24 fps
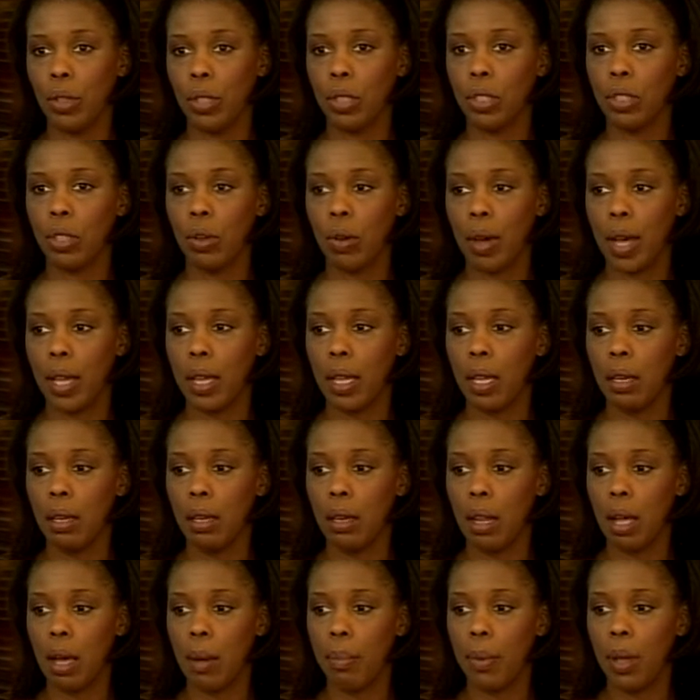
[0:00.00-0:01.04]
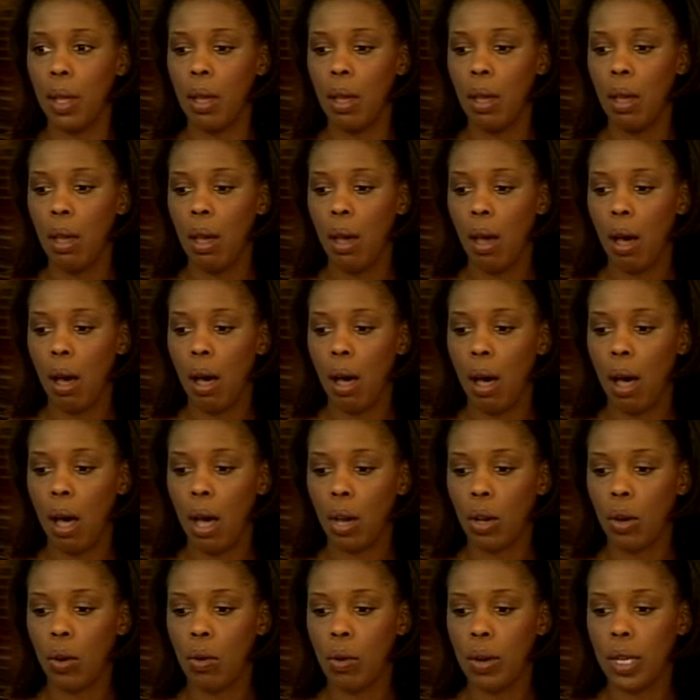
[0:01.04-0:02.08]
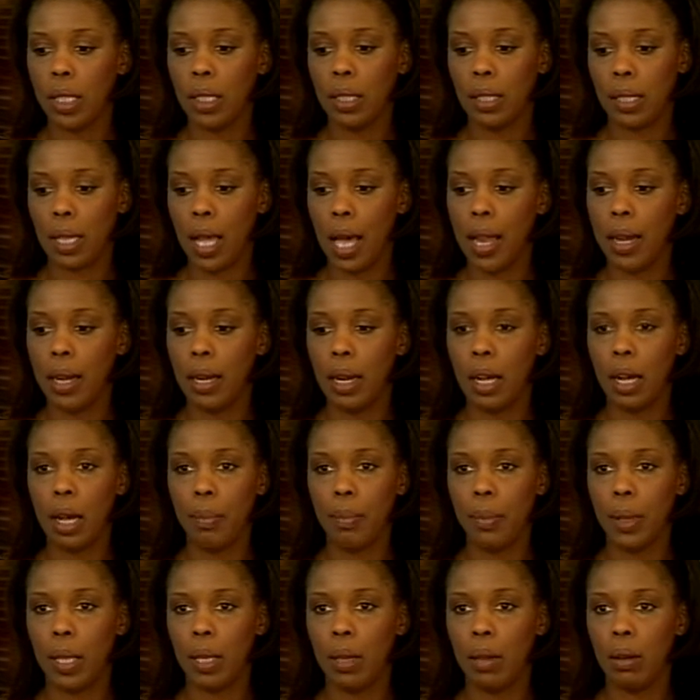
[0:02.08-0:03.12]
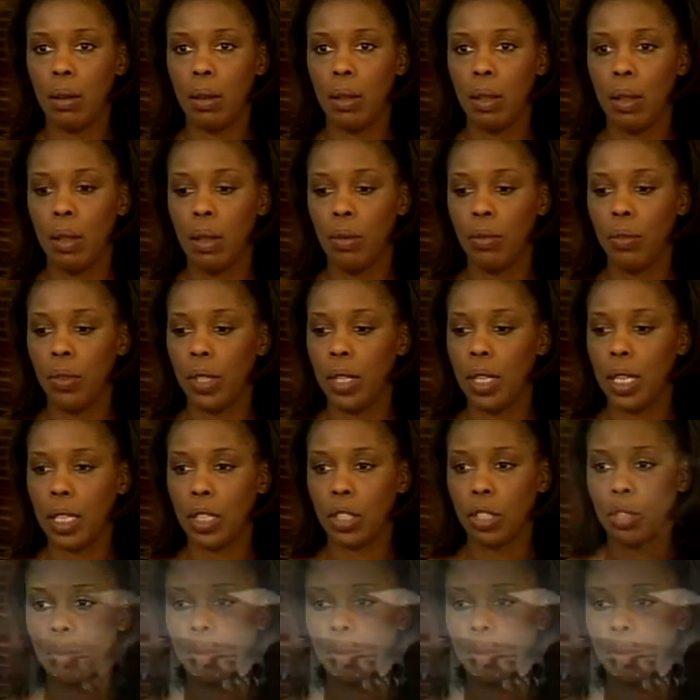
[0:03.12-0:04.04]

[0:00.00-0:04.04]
And so I ended up uh, going, signing up, and for the next